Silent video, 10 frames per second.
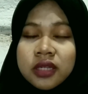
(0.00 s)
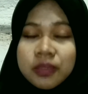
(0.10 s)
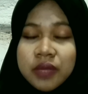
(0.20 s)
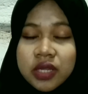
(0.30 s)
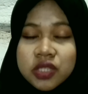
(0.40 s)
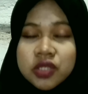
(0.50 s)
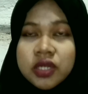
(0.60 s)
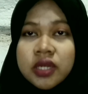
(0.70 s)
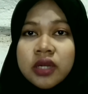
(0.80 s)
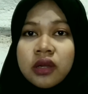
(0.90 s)
The
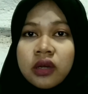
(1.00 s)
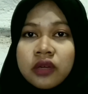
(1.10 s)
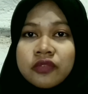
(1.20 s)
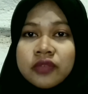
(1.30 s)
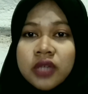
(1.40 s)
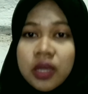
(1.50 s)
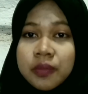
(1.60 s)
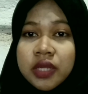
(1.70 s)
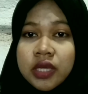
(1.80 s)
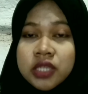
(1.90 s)
Minister of
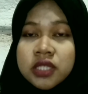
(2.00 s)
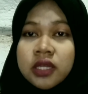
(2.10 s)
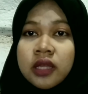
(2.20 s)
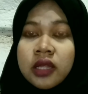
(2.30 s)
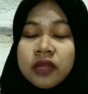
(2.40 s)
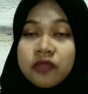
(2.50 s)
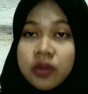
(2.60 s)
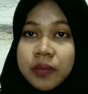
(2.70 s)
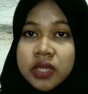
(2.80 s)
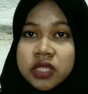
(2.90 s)
Communication and
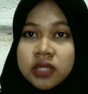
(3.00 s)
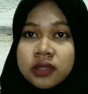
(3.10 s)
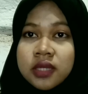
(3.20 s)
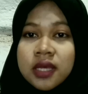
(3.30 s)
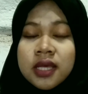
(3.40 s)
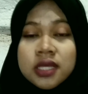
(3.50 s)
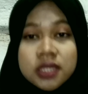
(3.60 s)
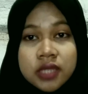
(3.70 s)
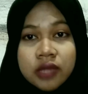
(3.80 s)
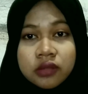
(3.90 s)
Information
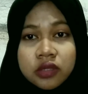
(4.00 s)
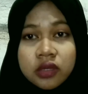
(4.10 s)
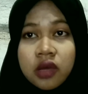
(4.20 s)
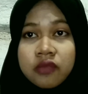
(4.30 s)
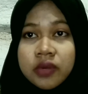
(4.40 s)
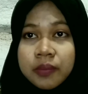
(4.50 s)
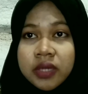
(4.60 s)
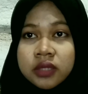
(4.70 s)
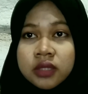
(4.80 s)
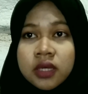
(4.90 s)
said that the
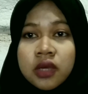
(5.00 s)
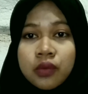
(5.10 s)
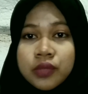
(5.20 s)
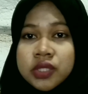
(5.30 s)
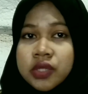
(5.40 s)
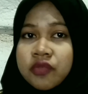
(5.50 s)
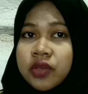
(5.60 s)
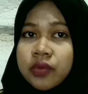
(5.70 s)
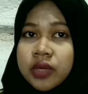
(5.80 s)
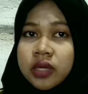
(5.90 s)
government was
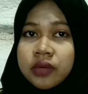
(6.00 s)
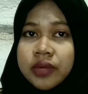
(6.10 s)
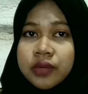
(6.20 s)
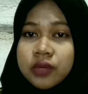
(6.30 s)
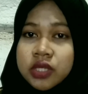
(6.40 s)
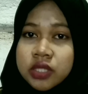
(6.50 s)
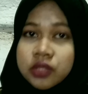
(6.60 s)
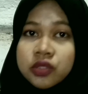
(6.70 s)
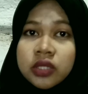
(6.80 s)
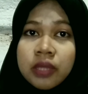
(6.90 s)
reviewing a
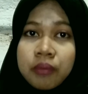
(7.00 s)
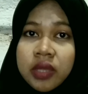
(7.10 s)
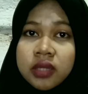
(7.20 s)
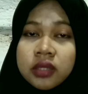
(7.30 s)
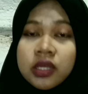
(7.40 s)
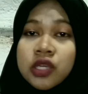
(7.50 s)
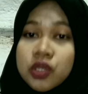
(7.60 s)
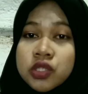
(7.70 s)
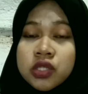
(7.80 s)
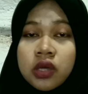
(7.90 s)
regulation to limit the
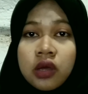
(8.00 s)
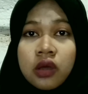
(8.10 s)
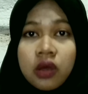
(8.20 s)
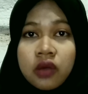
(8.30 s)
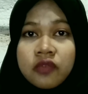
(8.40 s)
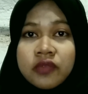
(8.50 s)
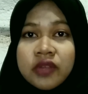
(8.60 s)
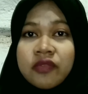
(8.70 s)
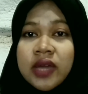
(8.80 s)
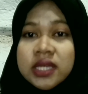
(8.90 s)
use of
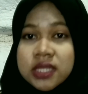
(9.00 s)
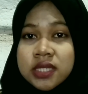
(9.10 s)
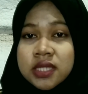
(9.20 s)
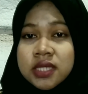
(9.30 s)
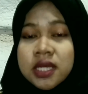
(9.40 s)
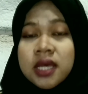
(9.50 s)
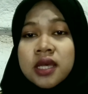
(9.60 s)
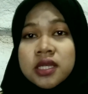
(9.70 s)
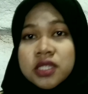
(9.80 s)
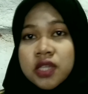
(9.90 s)
devices
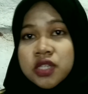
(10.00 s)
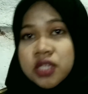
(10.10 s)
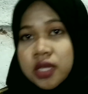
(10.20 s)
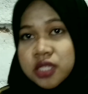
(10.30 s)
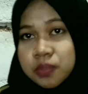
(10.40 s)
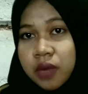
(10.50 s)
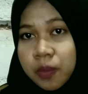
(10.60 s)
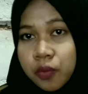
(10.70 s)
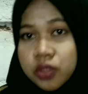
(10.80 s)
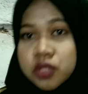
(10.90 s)
such as
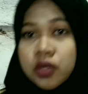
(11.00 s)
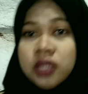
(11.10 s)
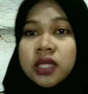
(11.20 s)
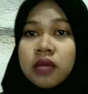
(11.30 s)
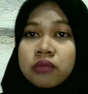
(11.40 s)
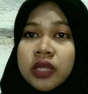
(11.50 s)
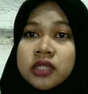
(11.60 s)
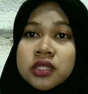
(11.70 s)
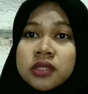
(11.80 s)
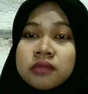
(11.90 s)
smartphones or
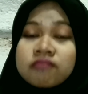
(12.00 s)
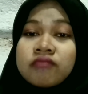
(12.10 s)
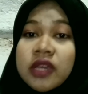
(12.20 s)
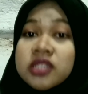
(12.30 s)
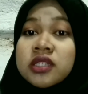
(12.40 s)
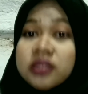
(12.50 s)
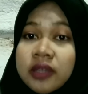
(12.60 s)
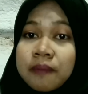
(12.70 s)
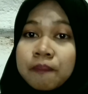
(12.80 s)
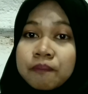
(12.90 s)
tablets by
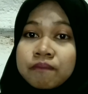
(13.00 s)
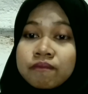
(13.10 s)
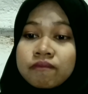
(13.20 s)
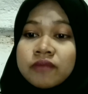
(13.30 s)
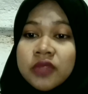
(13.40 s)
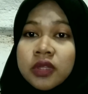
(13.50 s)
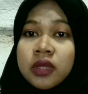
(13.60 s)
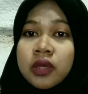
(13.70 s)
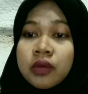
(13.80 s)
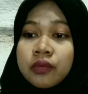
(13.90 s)
children.
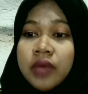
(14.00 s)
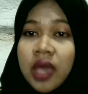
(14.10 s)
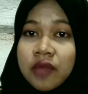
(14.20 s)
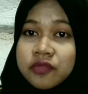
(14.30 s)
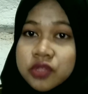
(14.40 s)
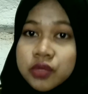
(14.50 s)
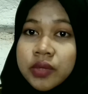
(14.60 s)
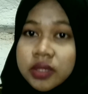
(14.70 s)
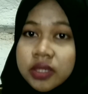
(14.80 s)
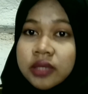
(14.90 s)
We have to
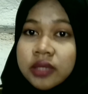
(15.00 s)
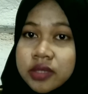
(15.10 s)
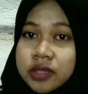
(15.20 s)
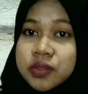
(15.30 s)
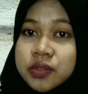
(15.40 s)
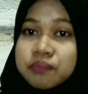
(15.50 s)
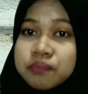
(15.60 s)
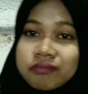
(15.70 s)
wait this.